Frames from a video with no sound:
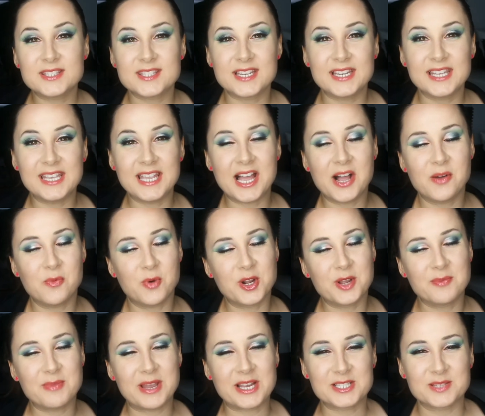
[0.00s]
Zena here,
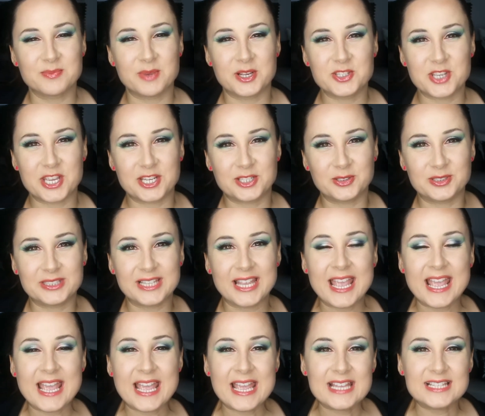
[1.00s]
welcome back to my channel.
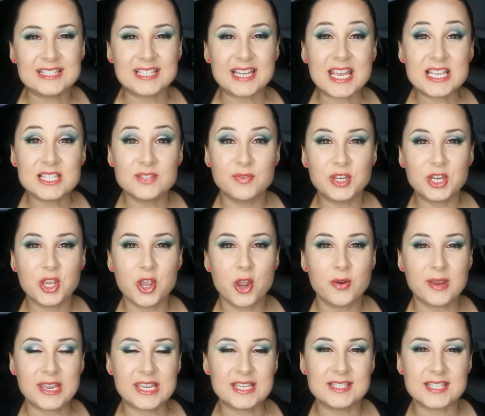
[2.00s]
Today's video
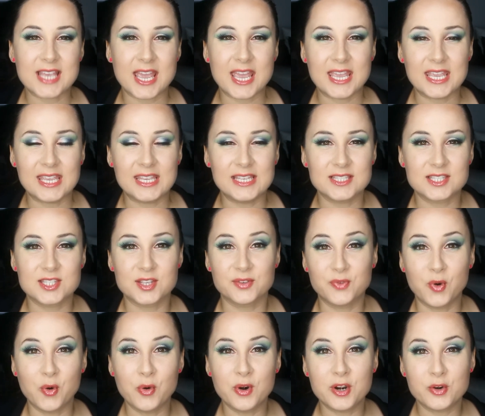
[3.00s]
is a
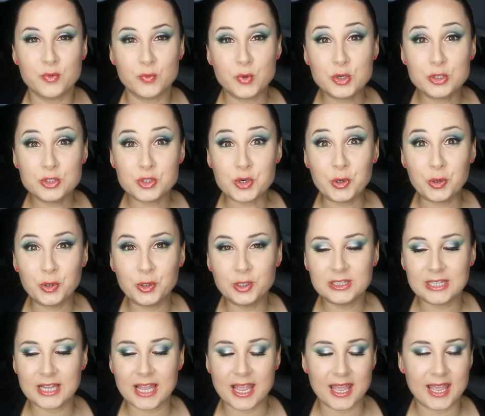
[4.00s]
Sephora Rouge
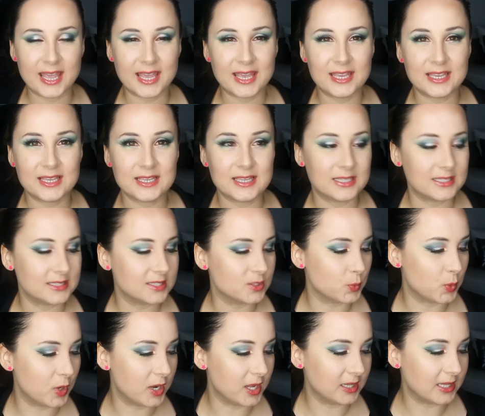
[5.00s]
haul as
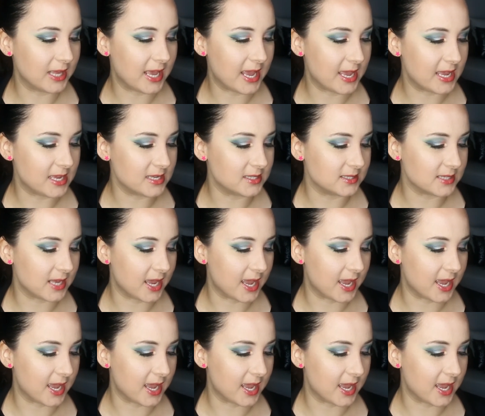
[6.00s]
well as